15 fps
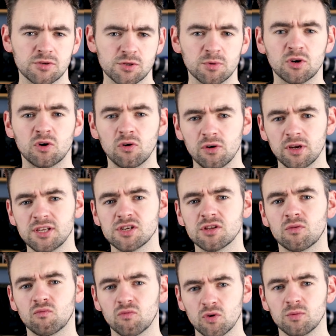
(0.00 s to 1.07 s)
So according to
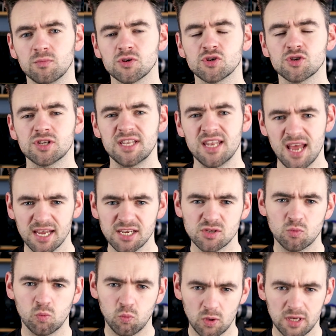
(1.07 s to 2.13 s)
the rumours,
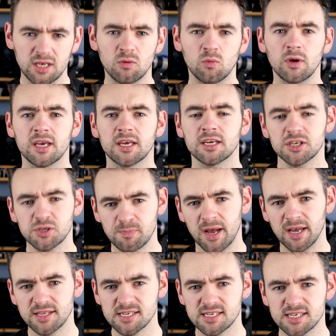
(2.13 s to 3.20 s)
next week we can
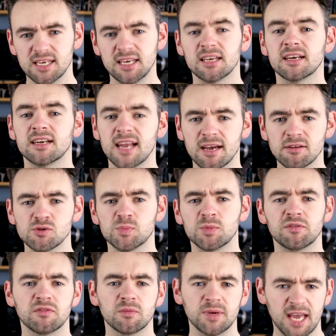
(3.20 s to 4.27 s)
expect to see an
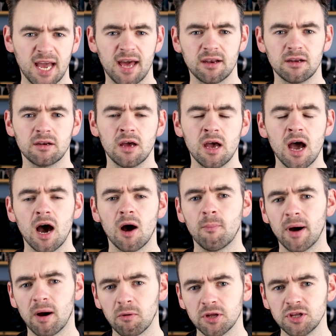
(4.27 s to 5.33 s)
announcement from Canon
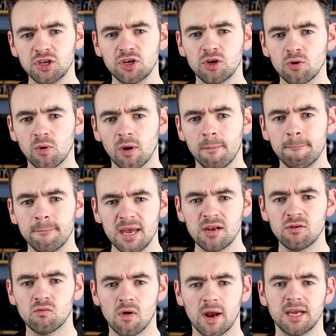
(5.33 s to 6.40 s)
about a new
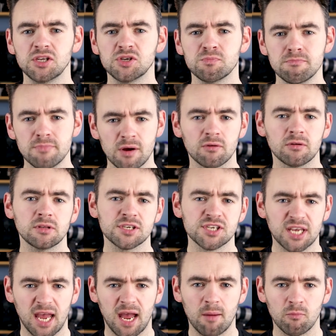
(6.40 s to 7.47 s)
mid-range
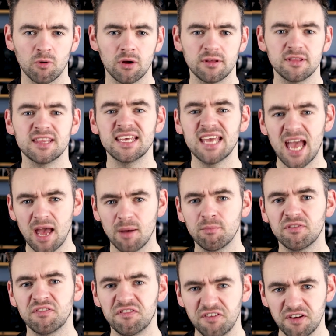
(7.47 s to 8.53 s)
mirrorless camera, the
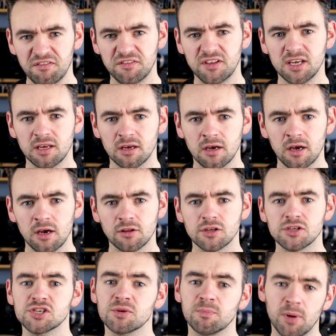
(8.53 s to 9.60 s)
M50,
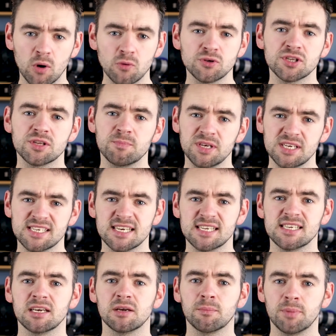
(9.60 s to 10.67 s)
that's supposed to be
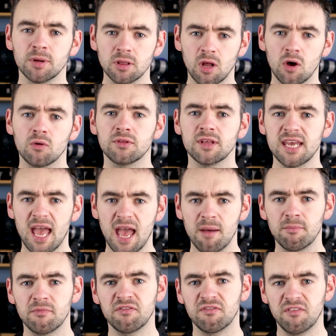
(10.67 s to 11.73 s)
sitting below the
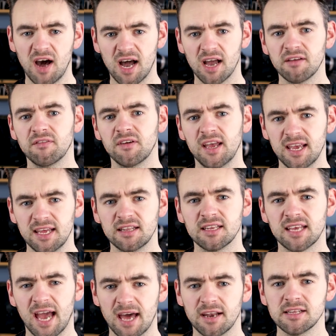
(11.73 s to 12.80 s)
M5 in
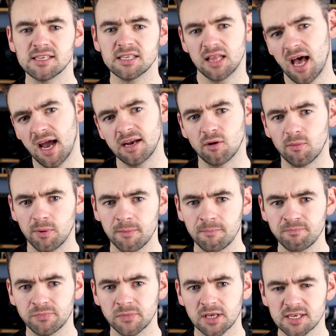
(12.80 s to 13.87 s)
Canon's lineup.
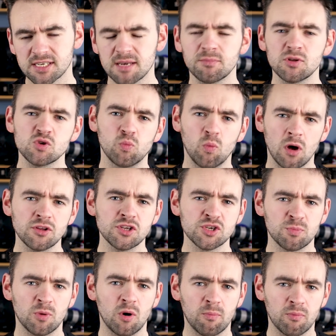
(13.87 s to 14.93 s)
Except there's one
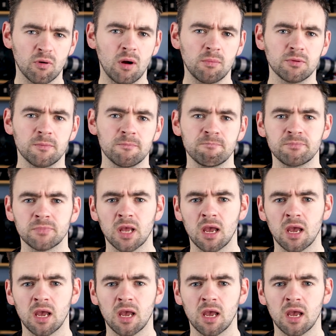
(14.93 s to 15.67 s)
small problem.